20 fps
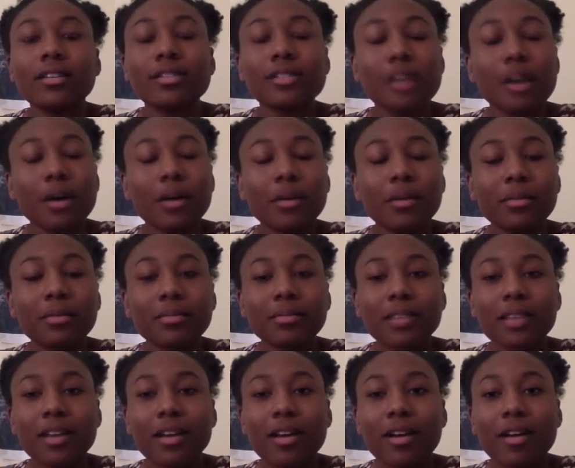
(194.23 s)
So
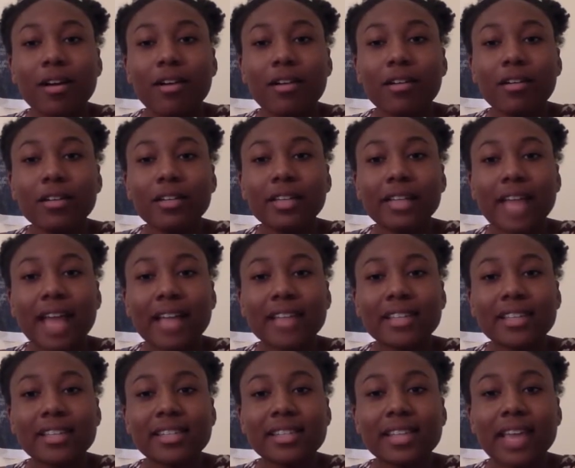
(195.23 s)
all in
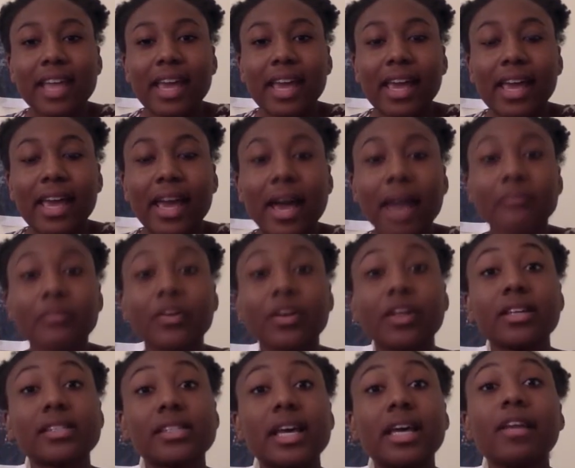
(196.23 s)
that to say, I'm
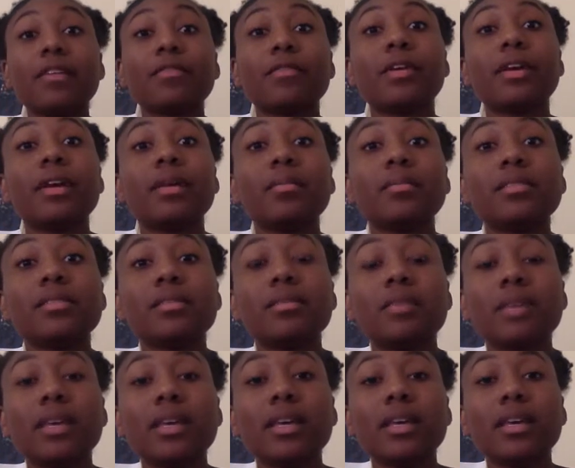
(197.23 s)
very excited for him
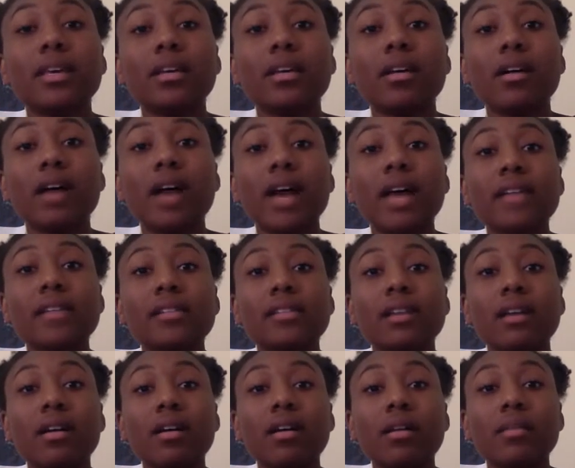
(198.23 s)
to be as
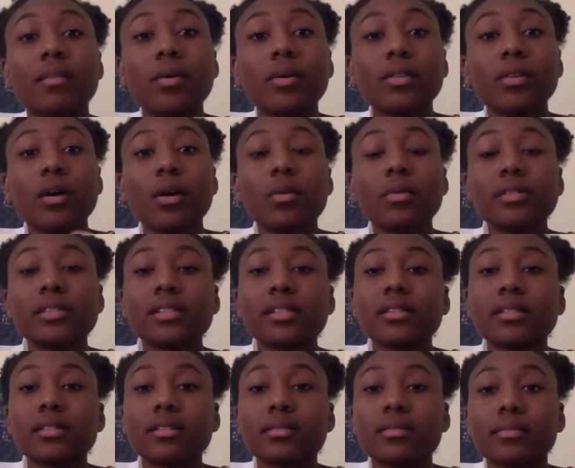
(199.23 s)
on the
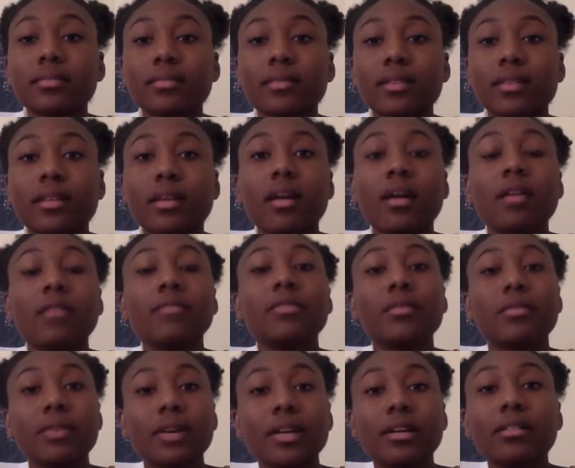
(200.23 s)
host
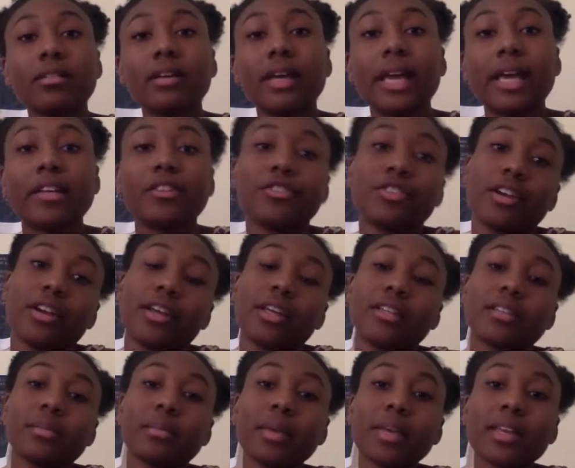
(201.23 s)
of The Real and
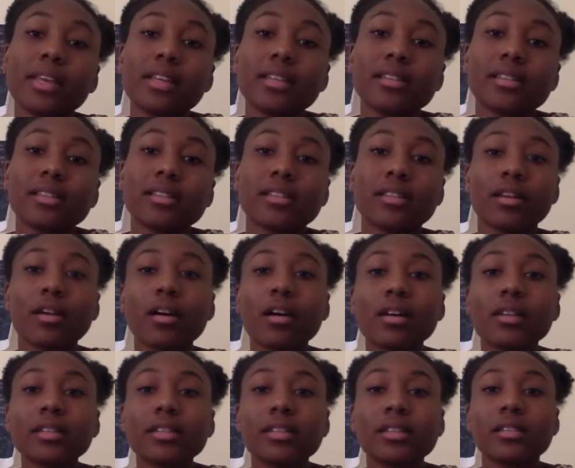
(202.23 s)
sharing his opinions, his
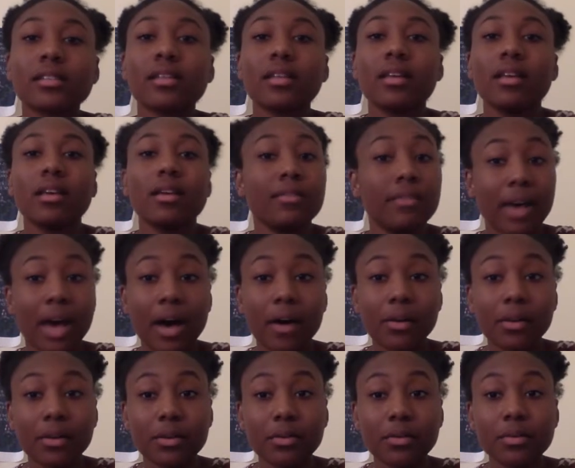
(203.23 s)
thoughts, his
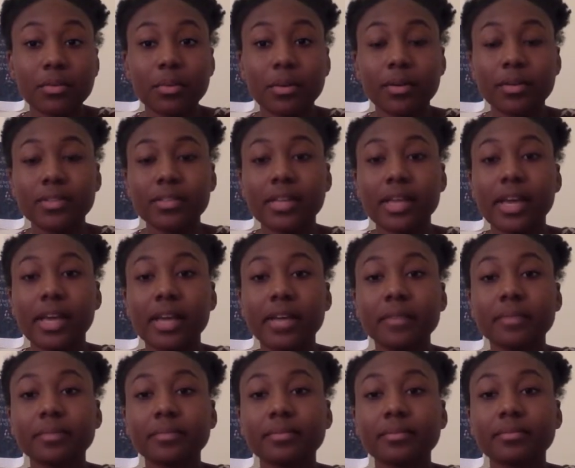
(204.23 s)
values per
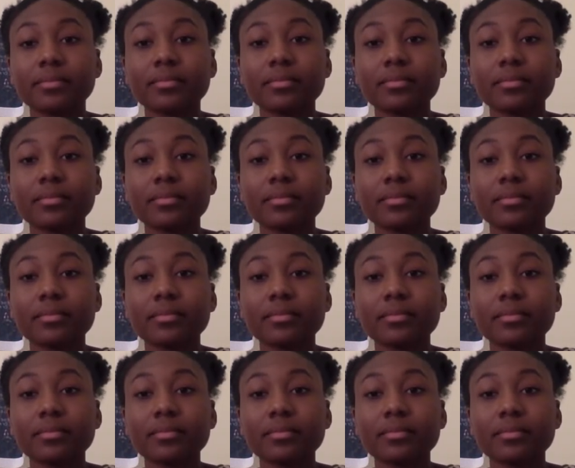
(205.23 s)
se,